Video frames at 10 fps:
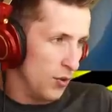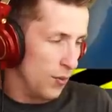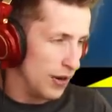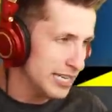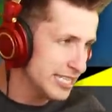
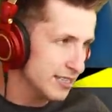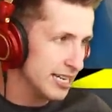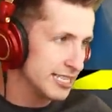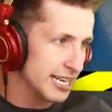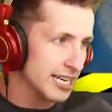What is it?
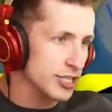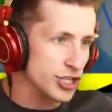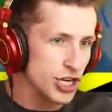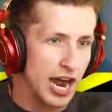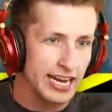It's like a
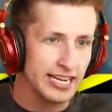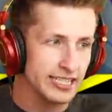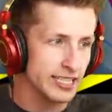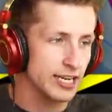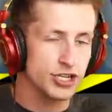
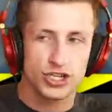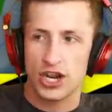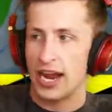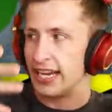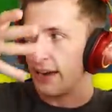giant, a
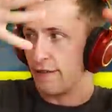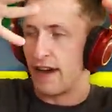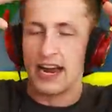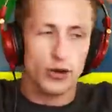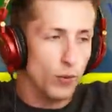giant
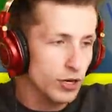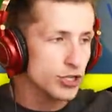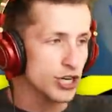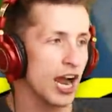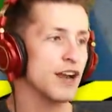vial. What are
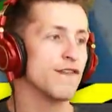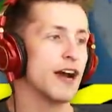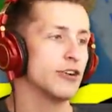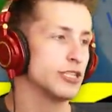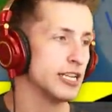giant
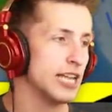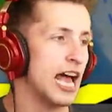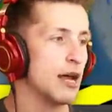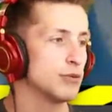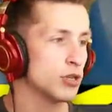vials in
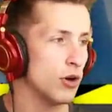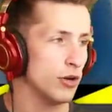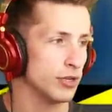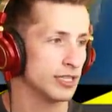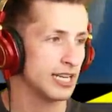labs
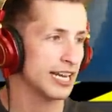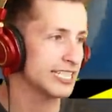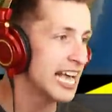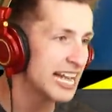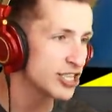called? Like a
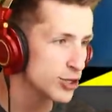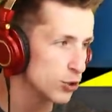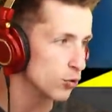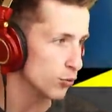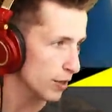test
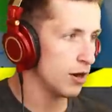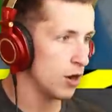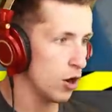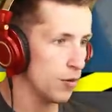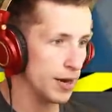tube.
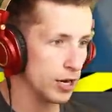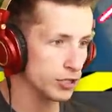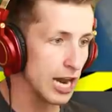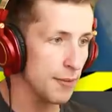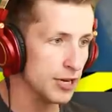Oh my
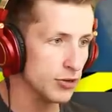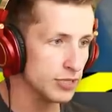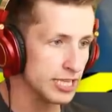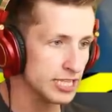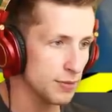gosh. I'm going to use
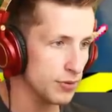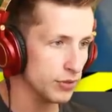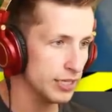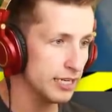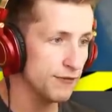this
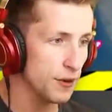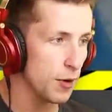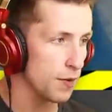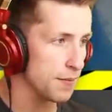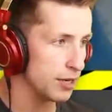ability from
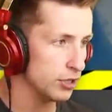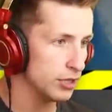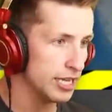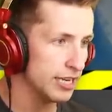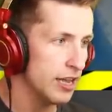our middle
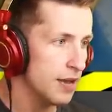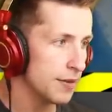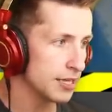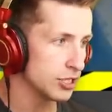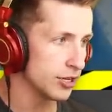thing
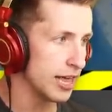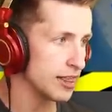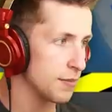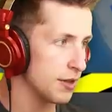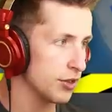because look at that.
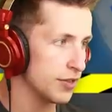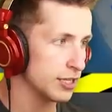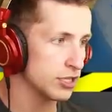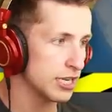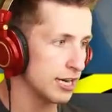The middle thing
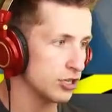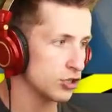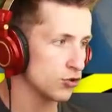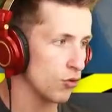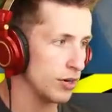just kind of
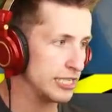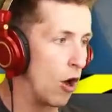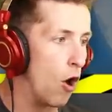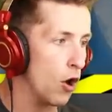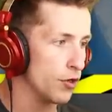destroys
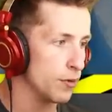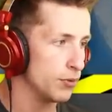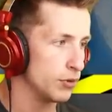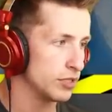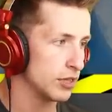all of the
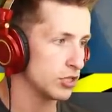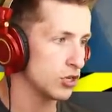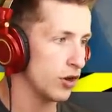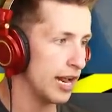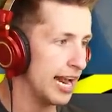balloons at the
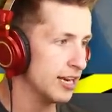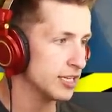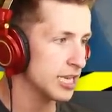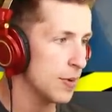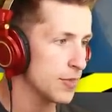start. And on
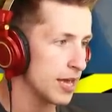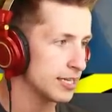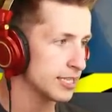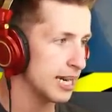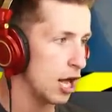top of that,
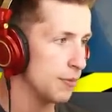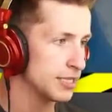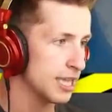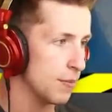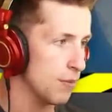it's going to help us
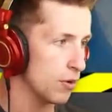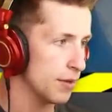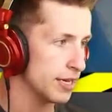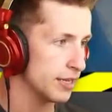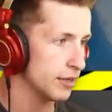get more
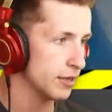money.